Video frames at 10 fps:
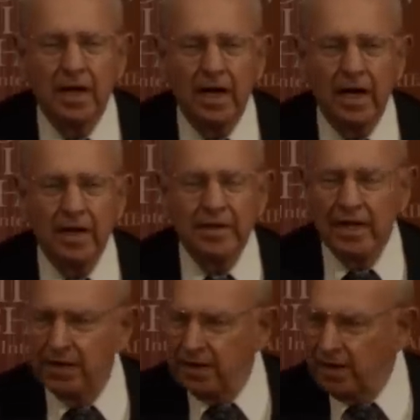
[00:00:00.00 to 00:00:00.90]
uh,
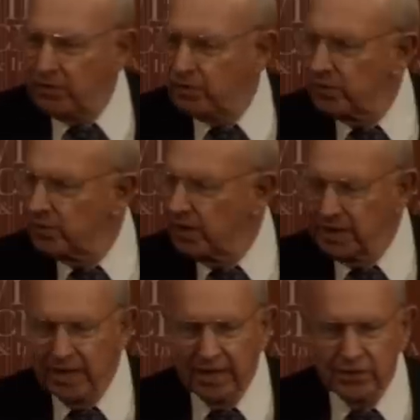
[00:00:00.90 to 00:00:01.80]
that either the
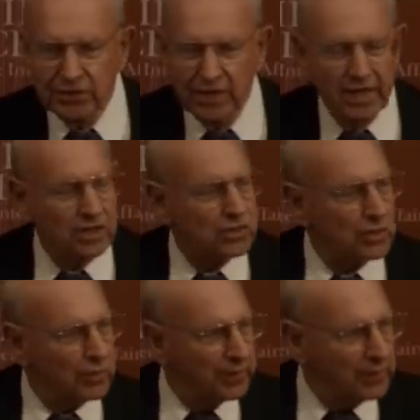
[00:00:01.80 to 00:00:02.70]
United
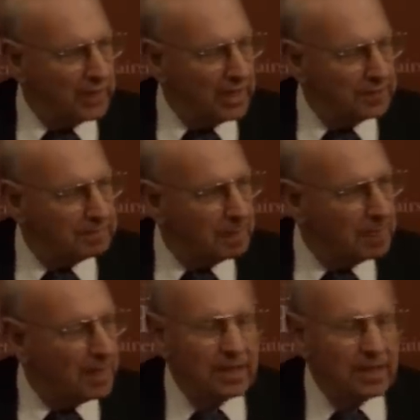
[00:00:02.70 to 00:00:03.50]
States or Iran